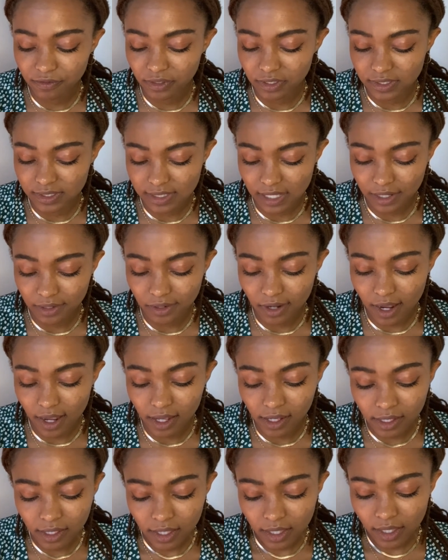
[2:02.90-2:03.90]
etc.
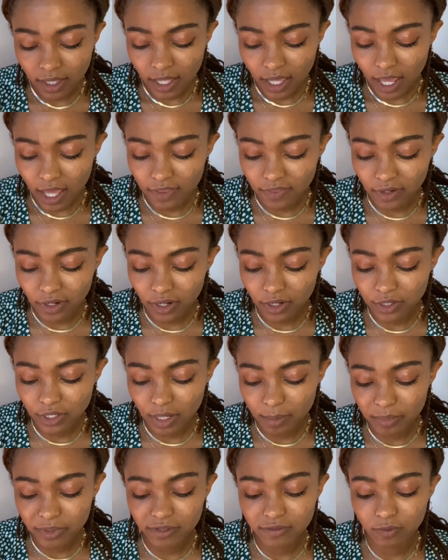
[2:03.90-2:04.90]
And there are a
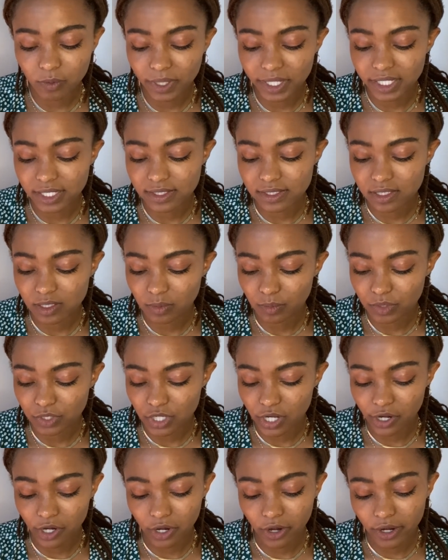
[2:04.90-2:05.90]
number of ways in which
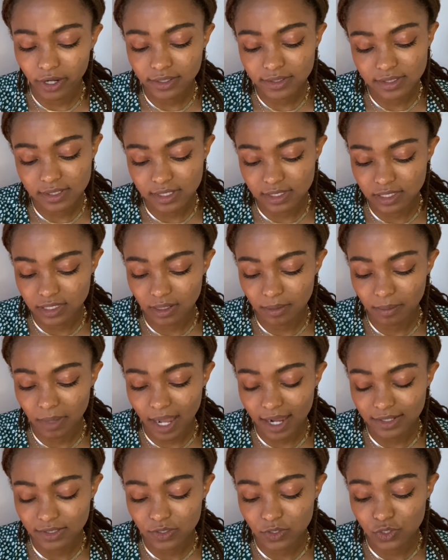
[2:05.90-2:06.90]
our current system
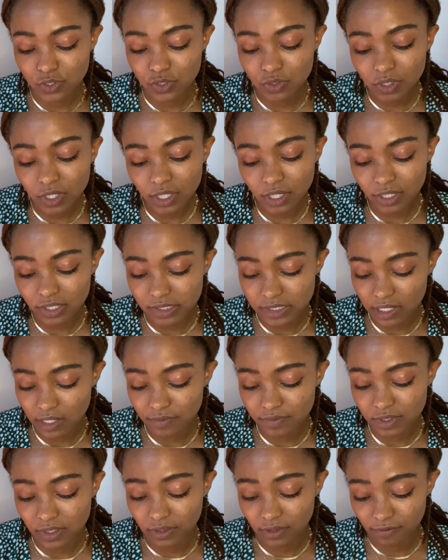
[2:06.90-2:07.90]
has us shooting
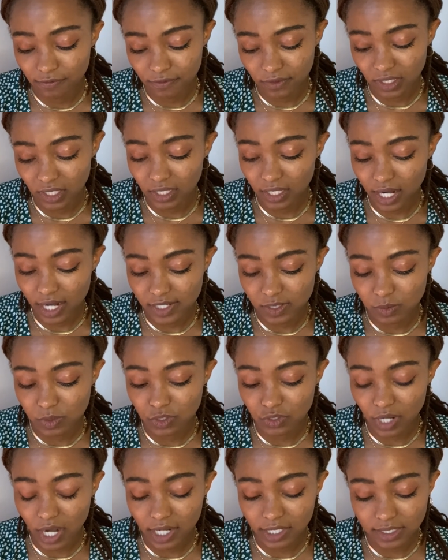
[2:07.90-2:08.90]
ourselves in the feet as we
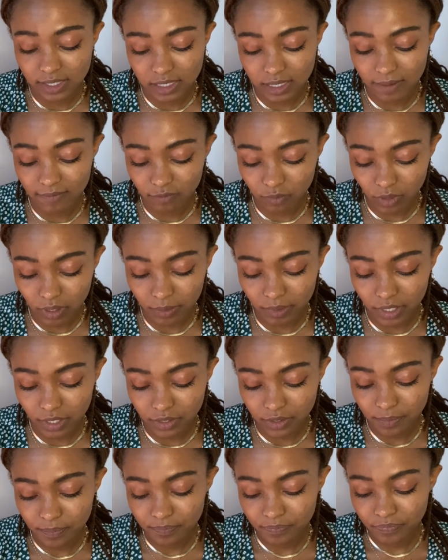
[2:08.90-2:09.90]
try to step forward.
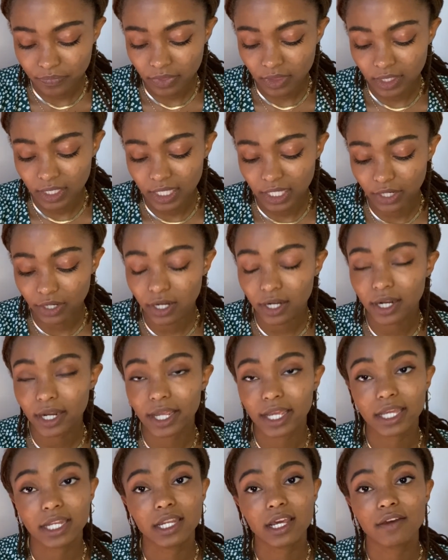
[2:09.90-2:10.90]
Here are
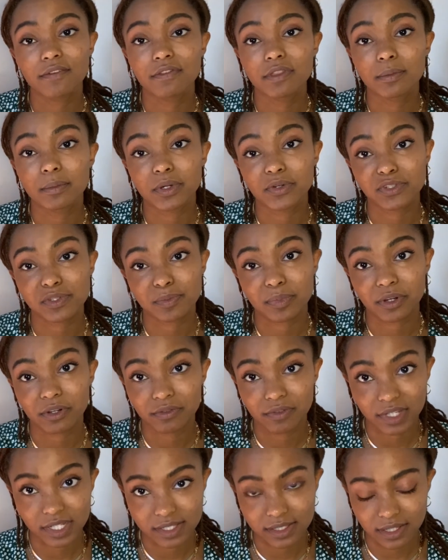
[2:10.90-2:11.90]
8 of the most
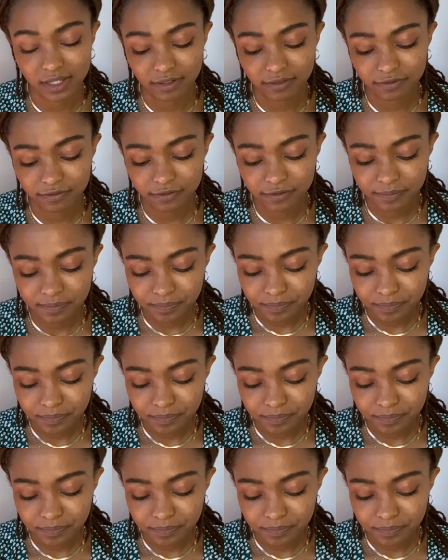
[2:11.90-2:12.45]
pervasive.